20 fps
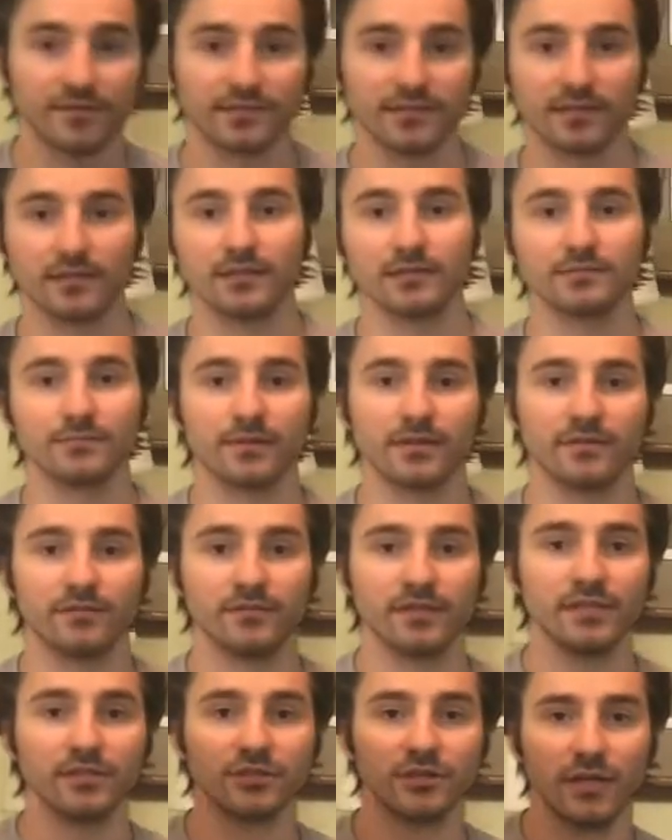thing that's within
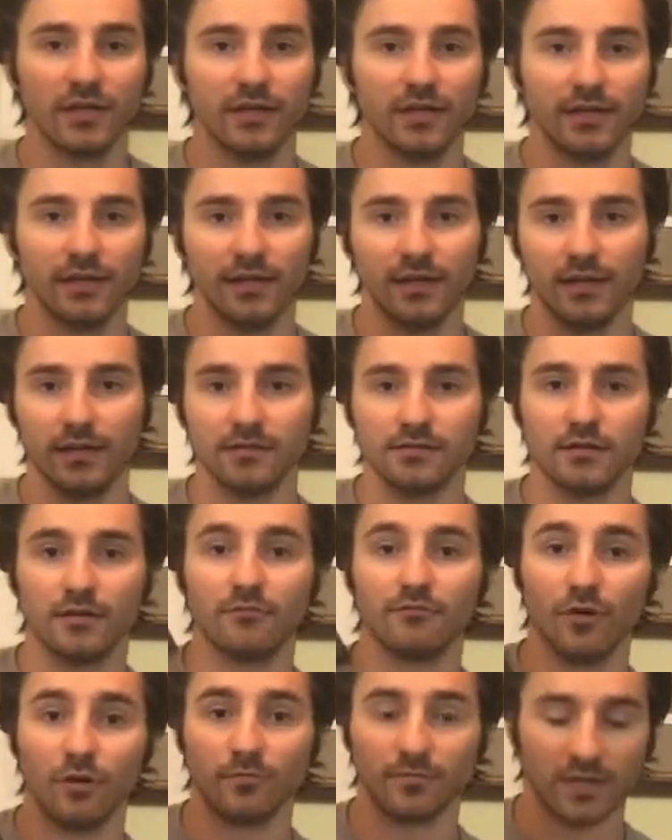reach, is a
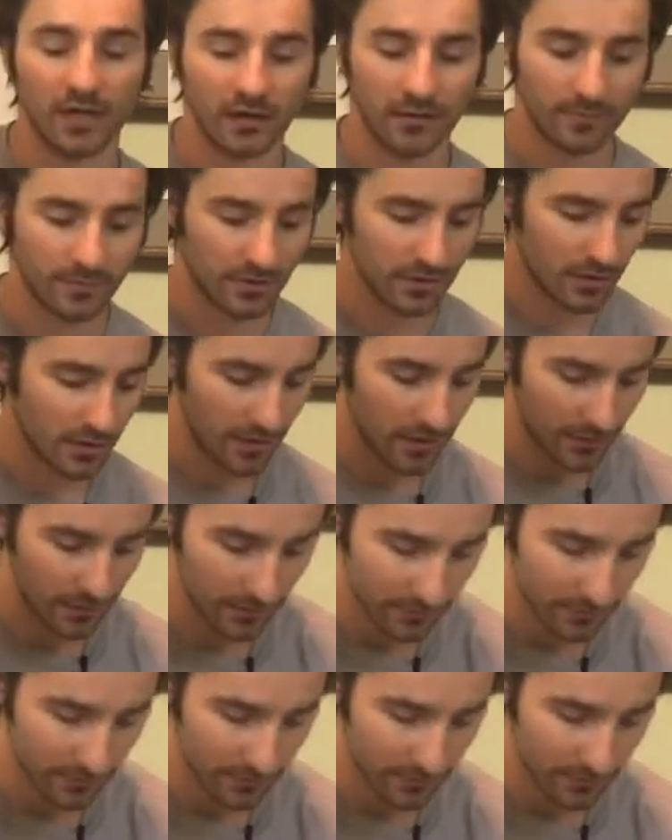rope tarp. The